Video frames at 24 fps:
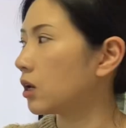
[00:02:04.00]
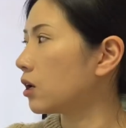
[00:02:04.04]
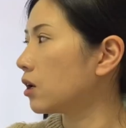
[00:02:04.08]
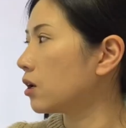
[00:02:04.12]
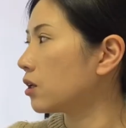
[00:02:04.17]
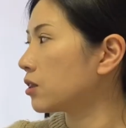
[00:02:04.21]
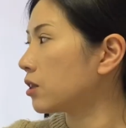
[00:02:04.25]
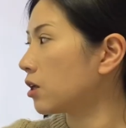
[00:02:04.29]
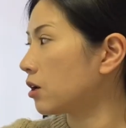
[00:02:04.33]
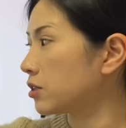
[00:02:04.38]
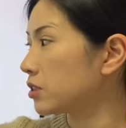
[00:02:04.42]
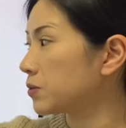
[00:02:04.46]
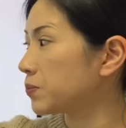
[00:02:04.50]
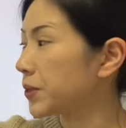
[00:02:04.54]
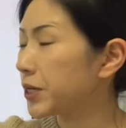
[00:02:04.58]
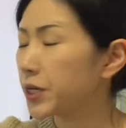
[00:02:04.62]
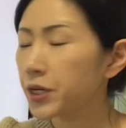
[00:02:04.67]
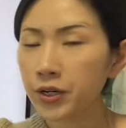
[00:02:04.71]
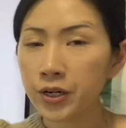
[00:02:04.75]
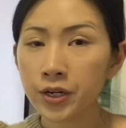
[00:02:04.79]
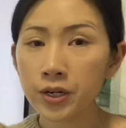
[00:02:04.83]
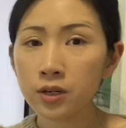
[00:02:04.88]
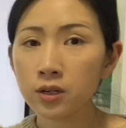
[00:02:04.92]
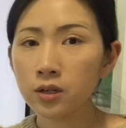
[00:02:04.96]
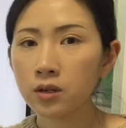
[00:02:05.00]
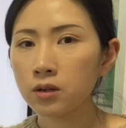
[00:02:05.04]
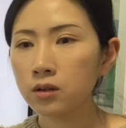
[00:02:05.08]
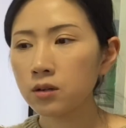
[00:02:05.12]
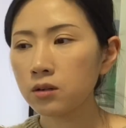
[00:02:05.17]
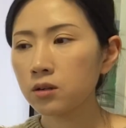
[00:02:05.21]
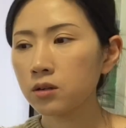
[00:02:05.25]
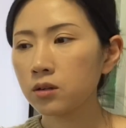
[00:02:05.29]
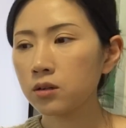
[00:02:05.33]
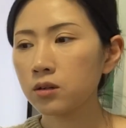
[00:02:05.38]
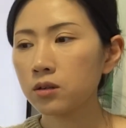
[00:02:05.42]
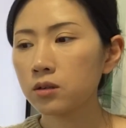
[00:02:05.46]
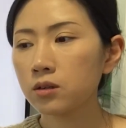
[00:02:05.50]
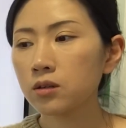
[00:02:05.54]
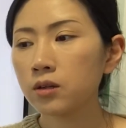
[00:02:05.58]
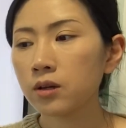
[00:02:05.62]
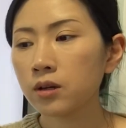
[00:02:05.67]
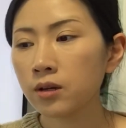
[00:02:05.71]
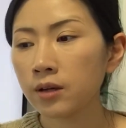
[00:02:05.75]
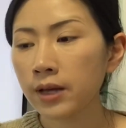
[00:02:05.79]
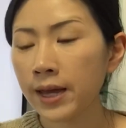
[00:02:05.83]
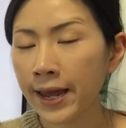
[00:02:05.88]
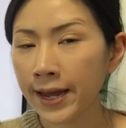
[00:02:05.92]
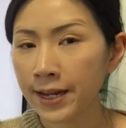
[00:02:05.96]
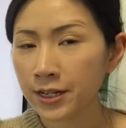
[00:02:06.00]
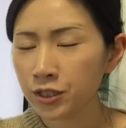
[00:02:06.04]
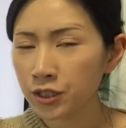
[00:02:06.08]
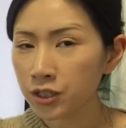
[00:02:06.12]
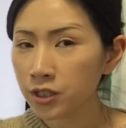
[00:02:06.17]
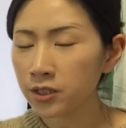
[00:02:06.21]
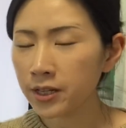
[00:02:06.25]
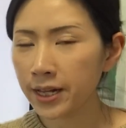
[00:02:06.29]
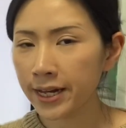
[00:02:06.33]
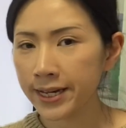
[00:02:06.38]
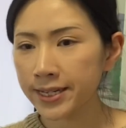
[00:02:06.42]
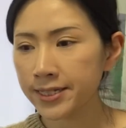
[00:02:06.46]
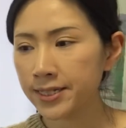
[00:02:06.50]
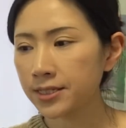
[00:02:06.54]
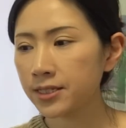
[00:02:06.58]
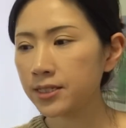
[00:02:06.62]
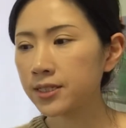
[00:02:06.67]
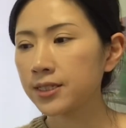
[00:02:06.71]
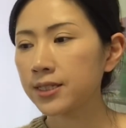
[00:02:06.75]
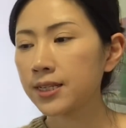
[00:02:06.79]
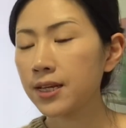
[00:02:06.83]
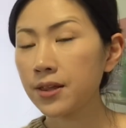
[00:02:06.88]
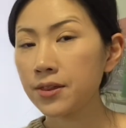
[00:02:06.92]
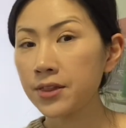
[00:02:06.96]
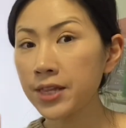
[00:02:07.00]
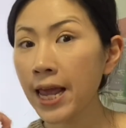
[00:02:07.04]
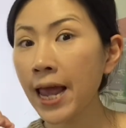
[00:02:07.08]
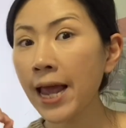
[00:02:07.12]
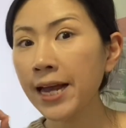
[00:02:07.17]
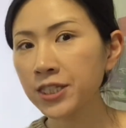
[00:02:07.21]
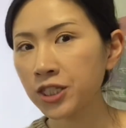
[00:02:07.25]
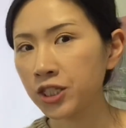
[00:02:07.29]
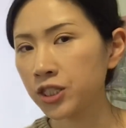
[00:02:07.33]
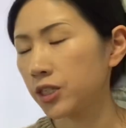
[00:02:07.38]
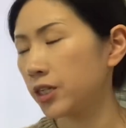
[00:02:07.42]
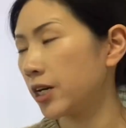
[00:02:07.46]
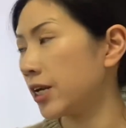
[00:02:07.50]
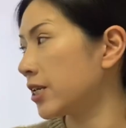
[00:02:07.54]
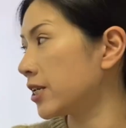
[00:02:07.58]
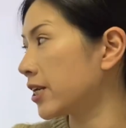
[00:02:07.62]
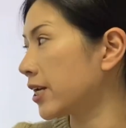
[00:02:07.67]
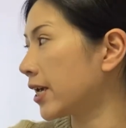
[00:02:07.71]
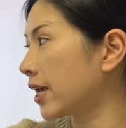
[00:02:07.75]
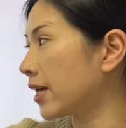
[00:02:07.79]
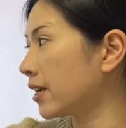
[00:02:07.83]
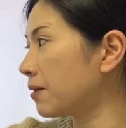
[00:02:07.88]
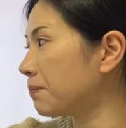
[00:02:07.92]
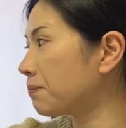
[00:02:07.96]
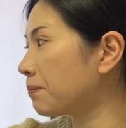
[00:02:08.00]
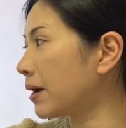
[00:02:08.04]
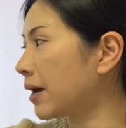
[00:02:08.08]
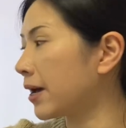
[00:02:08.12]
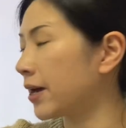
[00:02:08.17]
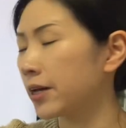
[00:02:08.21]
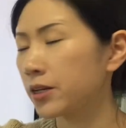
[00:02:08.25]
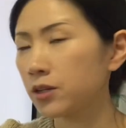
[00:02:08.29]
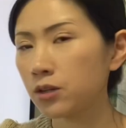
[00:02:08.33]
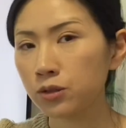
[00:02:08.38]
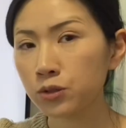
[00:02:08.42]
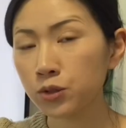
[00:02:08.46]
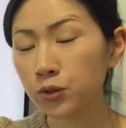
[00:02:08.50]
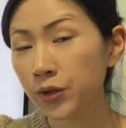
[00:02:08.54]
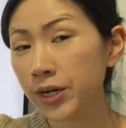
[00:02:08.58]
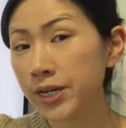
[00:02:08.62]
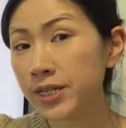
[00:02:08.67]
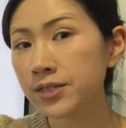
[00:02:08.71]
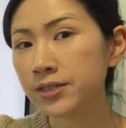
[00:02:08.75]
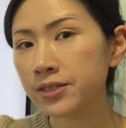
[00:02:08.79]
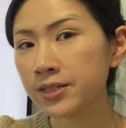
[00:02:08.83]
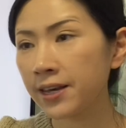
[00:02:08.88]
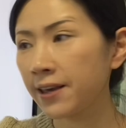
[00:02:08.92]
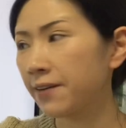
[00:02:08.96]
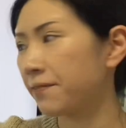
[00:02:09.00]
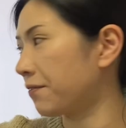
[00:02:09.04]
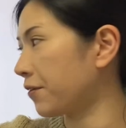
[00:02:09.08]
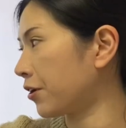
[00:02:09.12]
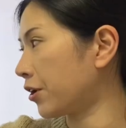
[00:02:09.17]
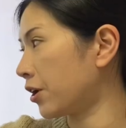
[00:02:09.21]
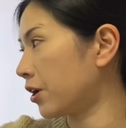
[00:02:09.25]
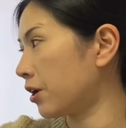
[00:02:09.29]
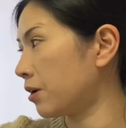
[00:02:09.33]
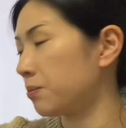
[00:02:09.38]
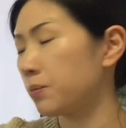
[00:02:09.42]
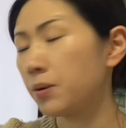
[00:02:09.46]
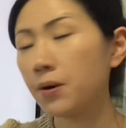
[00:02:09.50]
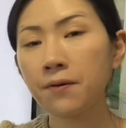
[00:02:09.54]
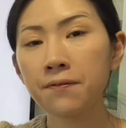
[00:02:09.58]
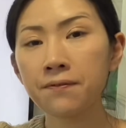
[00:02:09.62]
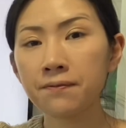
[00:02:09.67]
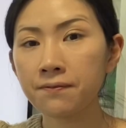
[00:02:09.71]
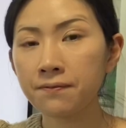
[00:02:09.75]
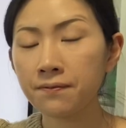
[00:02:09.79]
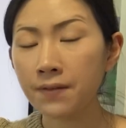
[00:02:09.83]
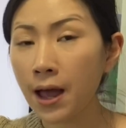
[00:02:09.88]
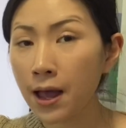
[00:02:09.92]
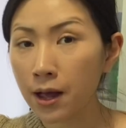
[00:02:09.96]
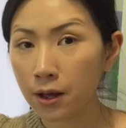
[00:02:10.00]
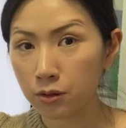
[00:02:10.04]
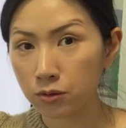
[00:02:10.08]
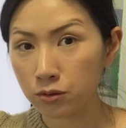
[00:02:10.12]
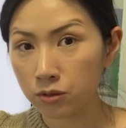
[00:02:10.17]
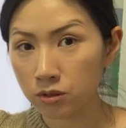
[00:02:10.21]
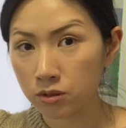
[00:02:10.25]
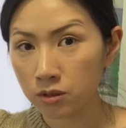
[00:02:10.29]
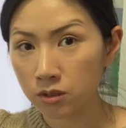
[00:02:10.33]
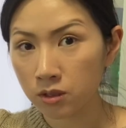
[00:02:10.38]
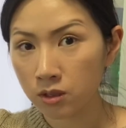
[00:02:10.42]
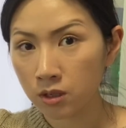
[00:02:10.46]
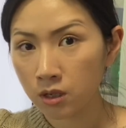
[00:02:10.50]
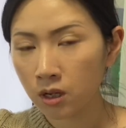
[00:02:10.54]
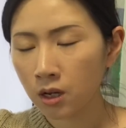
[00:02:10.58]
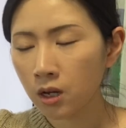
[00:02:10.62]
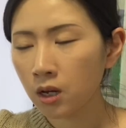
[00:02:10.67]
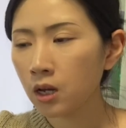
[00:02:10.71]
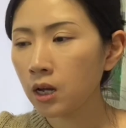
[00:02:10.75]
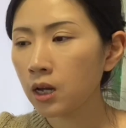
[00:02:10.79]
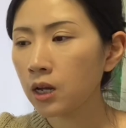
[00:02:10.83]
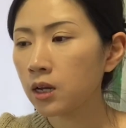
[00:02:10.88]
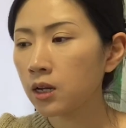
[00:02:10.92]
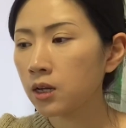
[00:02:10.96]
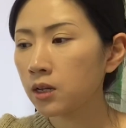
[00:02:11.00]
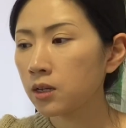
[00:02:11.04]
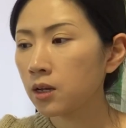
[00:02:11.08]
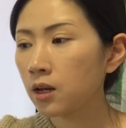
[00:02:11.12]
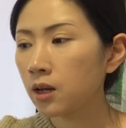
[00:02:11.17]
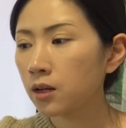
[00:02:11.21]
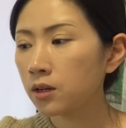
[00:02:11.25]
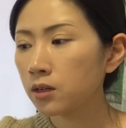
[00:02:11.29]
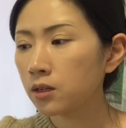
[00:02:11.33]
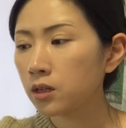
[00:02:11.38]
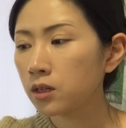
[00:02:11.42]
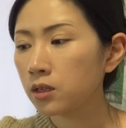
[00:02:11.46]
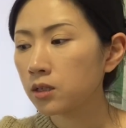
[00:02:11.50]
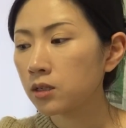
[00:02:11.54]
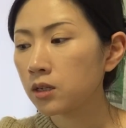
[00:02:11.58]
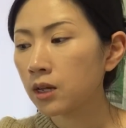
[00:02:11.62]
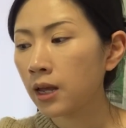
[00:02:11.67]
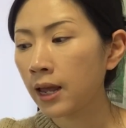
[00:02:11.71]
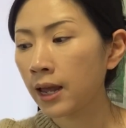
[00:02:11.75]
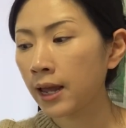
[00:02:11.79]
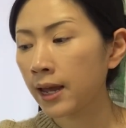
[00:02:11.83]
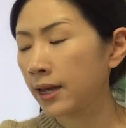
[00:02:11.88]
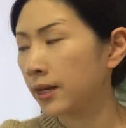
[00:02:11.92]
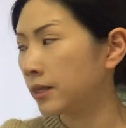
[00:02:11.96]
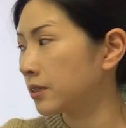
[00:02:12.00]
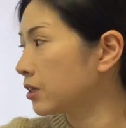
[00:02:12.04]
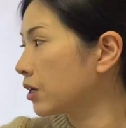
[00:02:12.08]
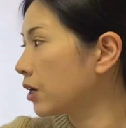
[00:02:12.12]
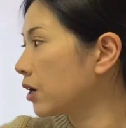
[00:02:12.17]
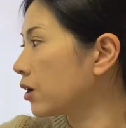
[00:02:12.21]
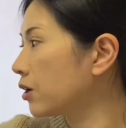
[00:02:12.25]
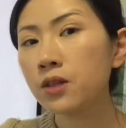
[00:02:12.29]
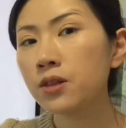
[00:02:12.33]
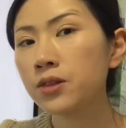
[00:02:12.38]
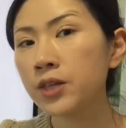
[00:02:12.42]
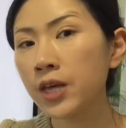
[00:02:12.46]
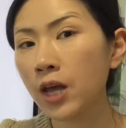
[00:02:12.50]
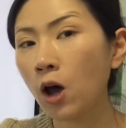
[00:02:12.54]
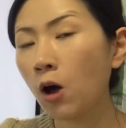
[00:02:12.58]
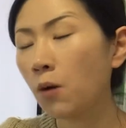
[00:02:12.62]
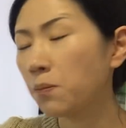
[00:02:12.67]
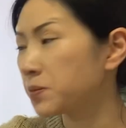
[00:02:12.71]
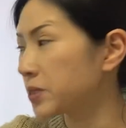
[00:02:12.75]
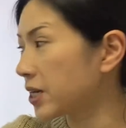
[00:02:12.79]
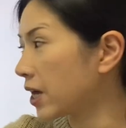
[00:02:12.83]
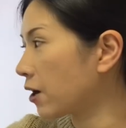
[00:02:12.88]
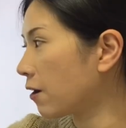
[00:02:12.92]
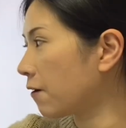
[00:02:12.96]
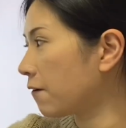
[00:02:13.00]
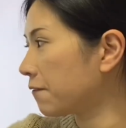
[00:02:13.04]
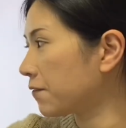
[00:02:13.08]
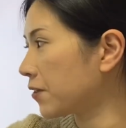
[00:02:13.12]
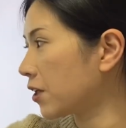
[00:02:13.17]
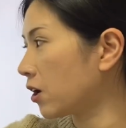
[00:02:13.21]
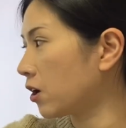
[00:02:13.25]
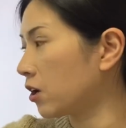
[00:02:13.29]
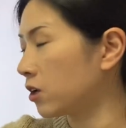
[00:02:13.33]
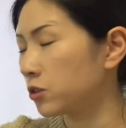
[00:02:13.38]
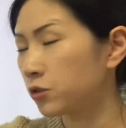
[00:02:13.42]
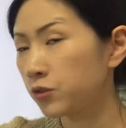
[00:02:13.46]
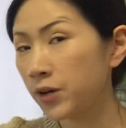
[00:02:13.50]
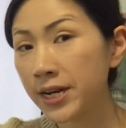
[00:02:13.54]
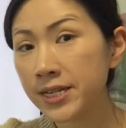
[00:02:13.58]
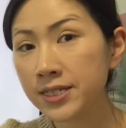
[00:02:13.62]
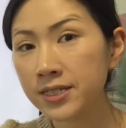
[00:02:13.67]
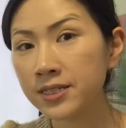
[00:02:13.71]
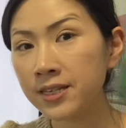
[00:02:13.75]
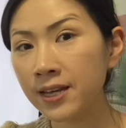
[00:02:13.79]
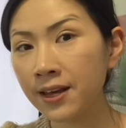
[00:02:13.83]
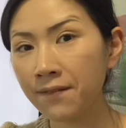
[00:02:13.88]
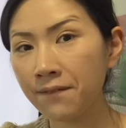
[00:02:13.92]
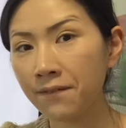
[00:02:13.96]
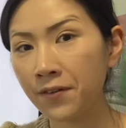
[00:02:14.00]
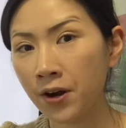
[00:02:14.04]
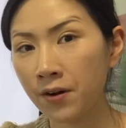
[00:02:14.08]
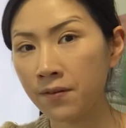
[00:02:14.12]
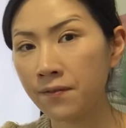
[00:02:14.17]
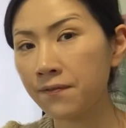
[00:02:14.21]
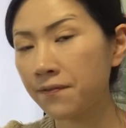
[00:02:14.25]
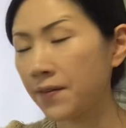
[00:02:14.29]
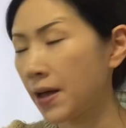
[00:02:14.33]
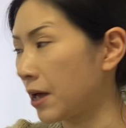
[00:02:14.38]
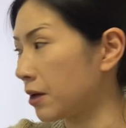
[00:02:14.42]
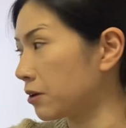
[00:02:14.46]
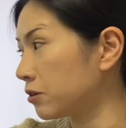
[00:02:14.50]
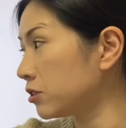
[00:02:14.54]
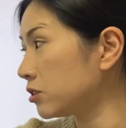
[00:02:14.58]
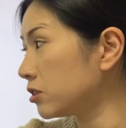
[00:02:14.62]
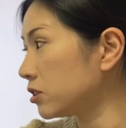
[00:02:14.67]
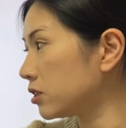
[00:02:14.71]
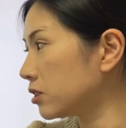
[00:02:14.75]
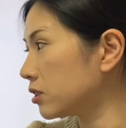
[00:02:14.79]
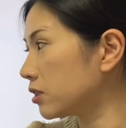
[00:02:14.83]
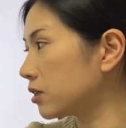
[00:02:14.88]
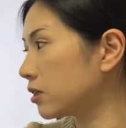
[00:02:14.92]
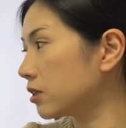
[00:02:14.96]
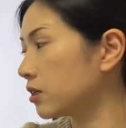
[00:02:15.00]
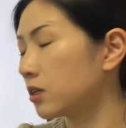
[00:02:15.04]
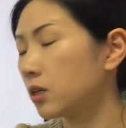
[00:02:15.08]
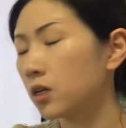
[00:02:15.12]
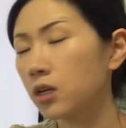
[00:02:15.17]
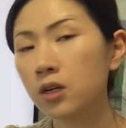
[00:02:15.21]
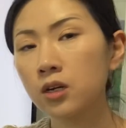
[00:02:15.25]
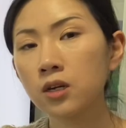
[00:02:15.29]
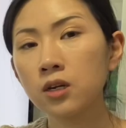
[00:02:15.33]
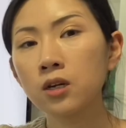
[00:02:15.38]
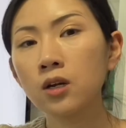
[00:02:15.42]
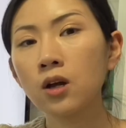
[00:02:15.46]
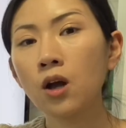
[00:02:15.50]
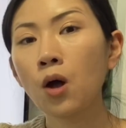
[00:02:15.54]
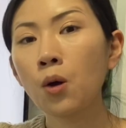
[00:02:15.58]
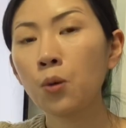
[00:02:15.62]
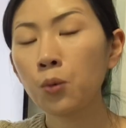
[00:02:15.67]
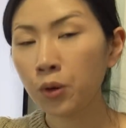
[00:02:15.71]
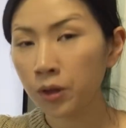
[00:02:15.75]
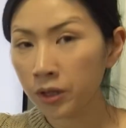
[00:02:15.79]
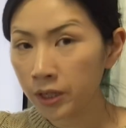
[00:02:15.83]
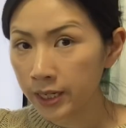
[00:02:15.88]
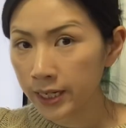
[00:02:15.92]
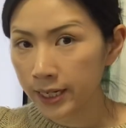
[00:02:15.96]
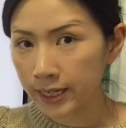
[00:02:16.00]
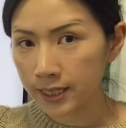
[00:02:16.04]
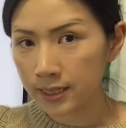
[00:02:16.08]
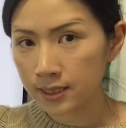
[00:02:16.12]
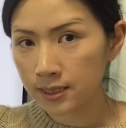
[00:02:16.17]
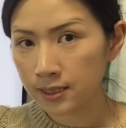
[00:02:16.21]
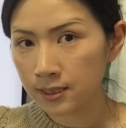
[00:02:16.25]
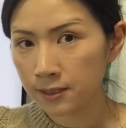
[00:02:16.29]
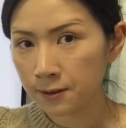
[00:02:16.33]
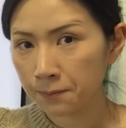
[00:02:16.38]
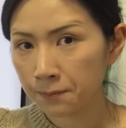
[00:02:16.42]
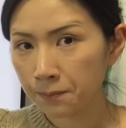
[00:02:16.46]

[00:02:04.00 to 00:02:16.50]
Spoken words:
The speaker actualized the action indicated by the transitive verb found. And the object of the transitive verb found, a wallet,